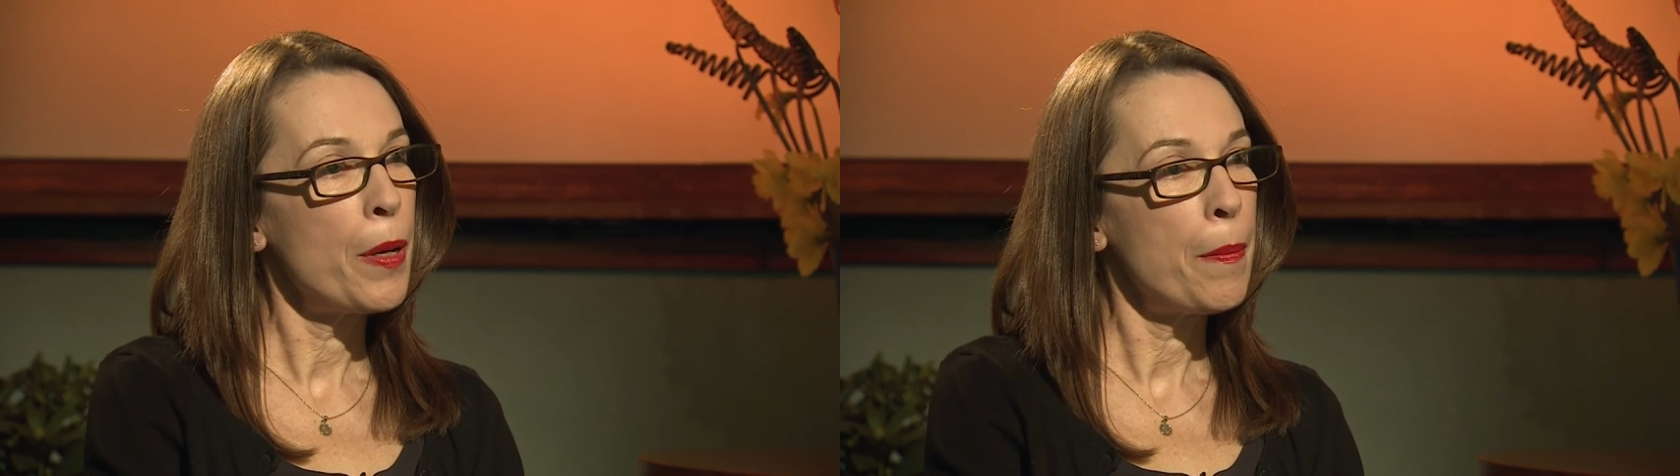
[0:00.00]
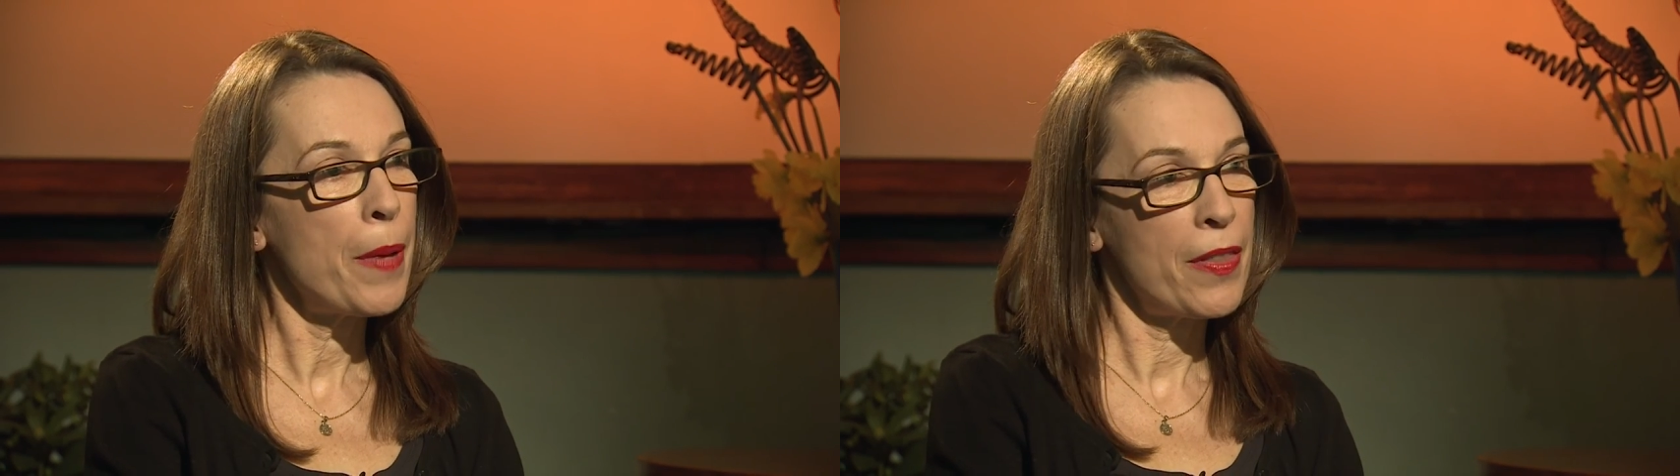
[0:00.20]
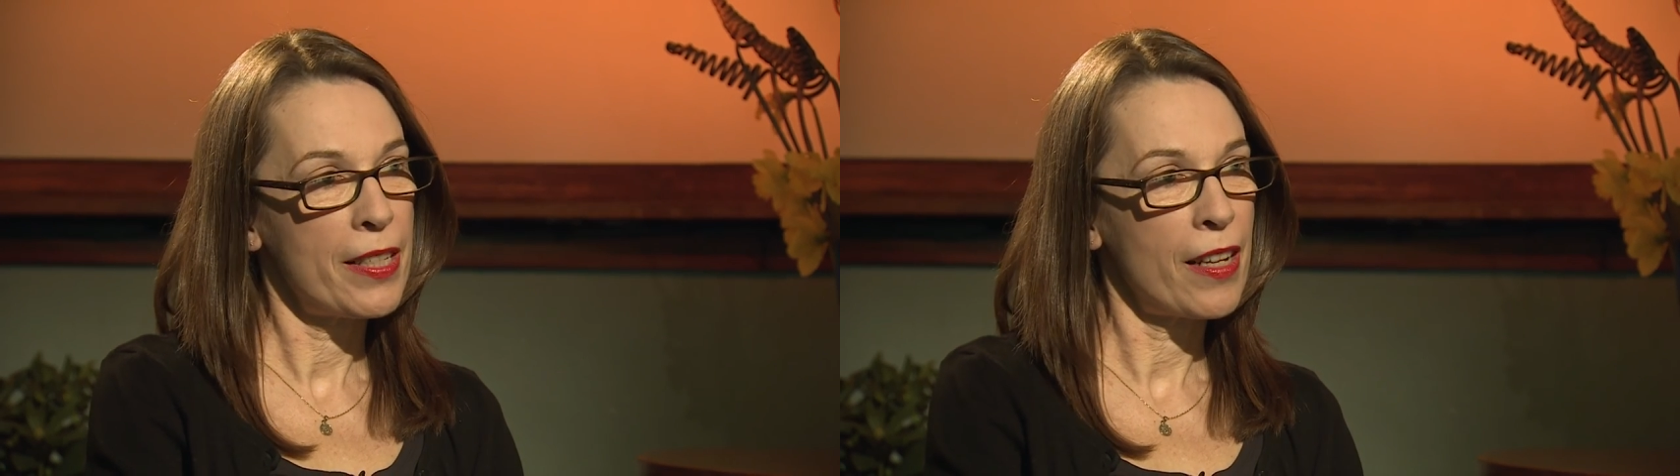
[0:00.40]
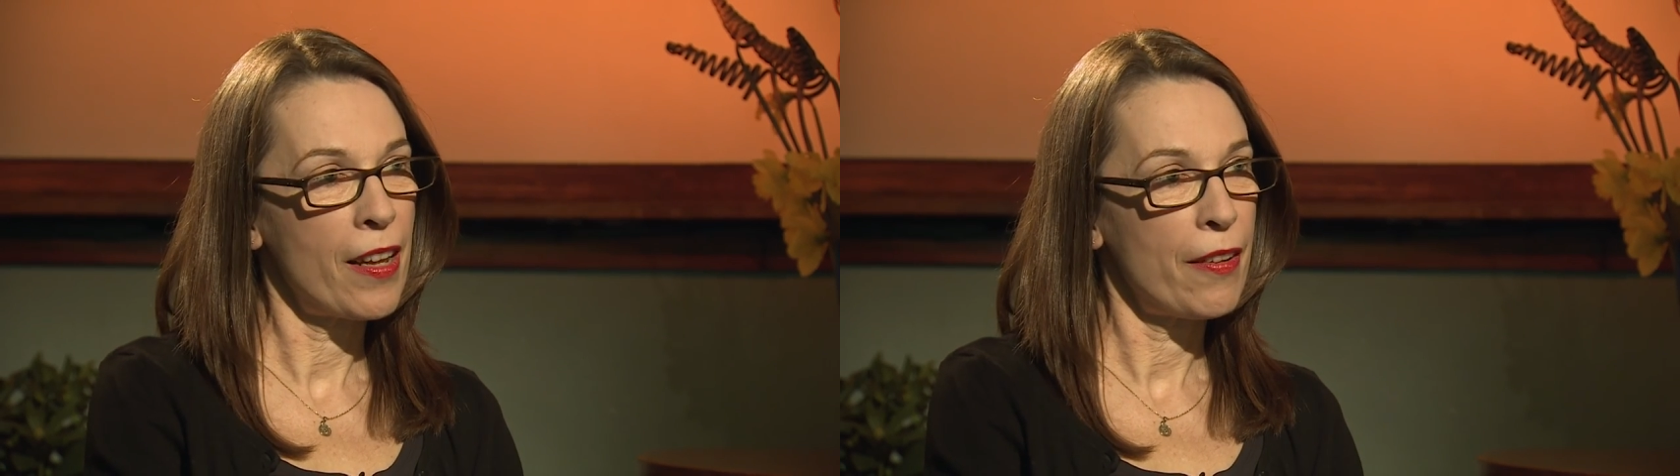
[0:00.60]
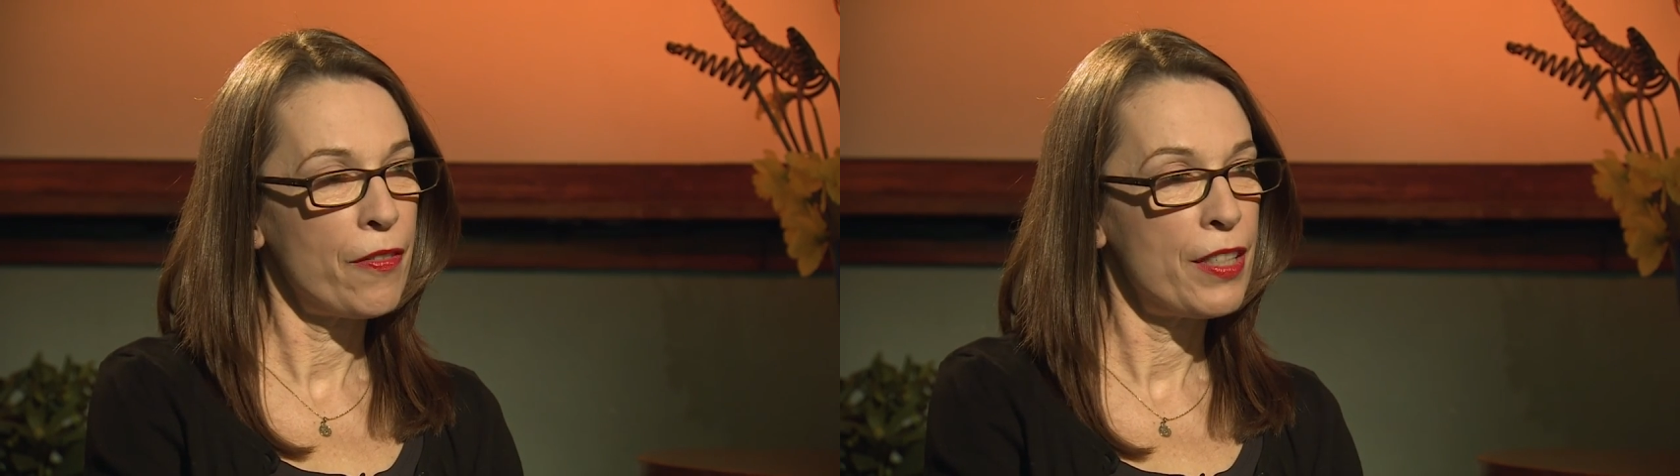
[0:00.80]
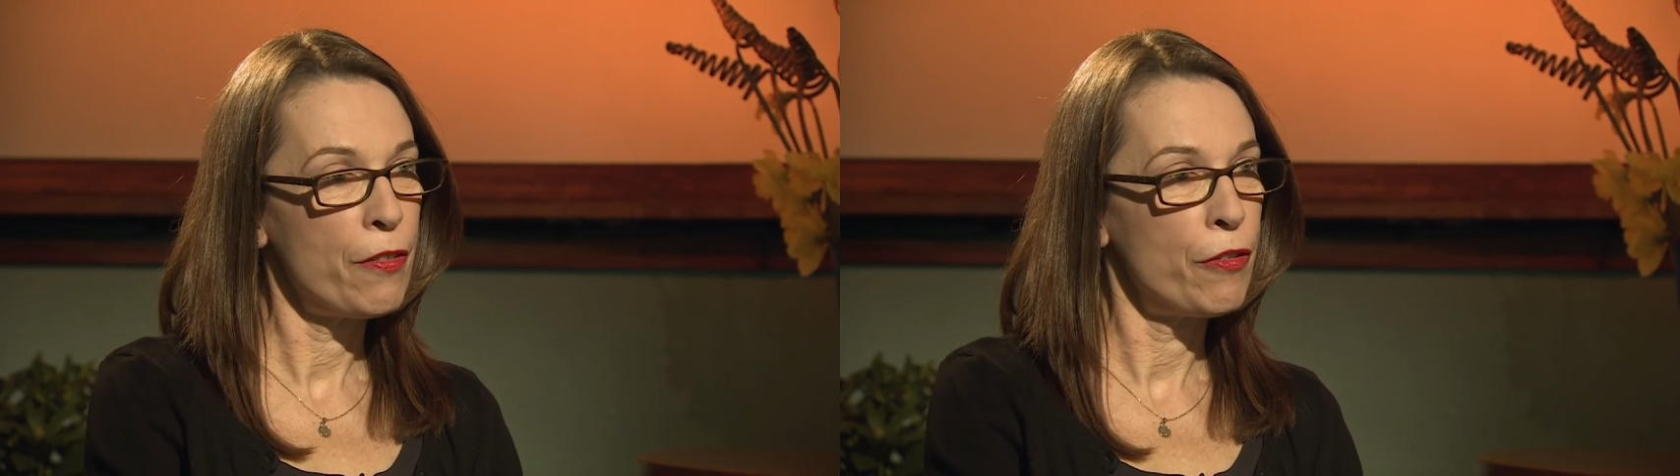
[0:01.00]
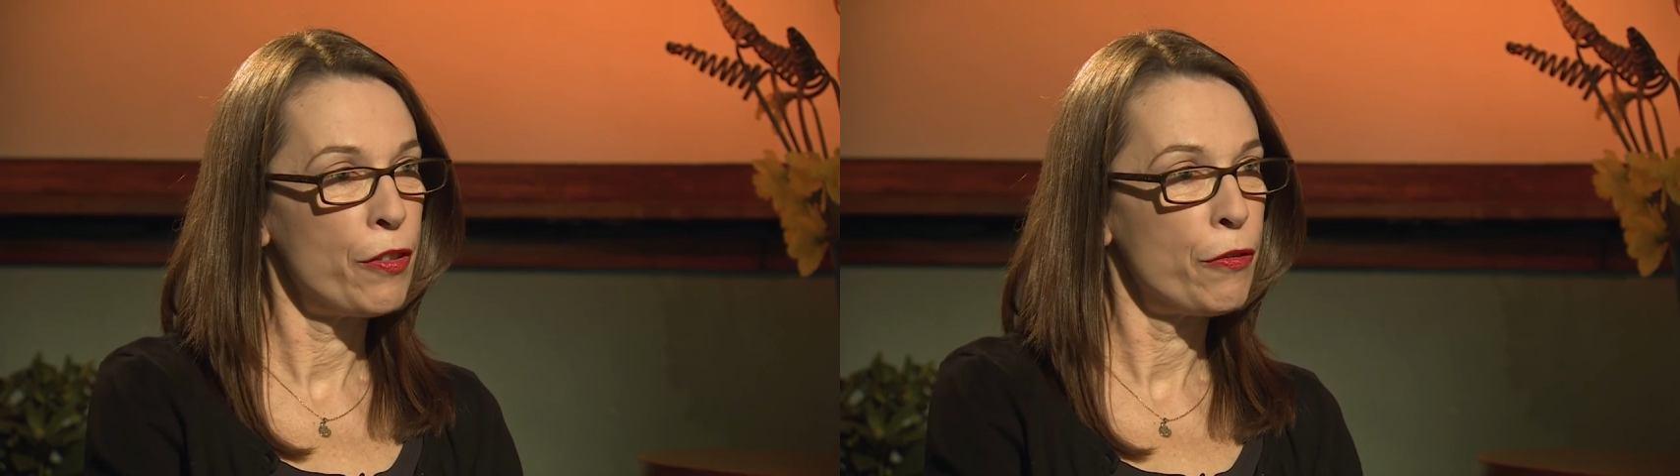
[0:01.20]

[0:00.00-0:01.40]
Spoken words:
mother's life different